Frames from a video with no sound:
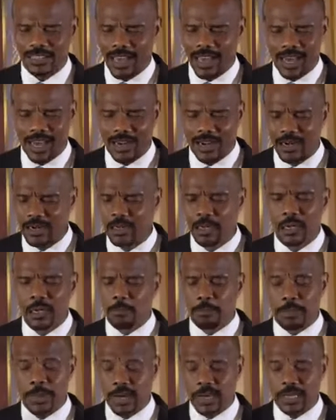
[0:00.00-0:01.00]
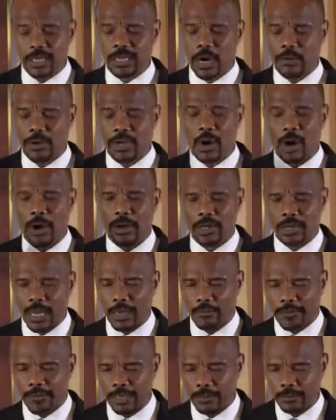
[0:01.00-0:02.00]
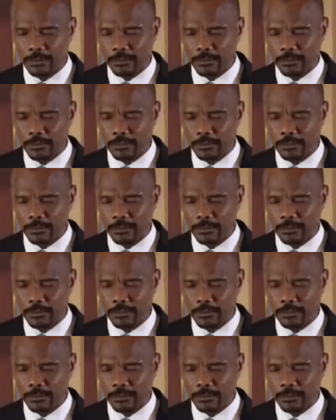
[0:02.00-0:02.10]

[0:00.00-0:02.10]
hell, purgatory, or in heaven.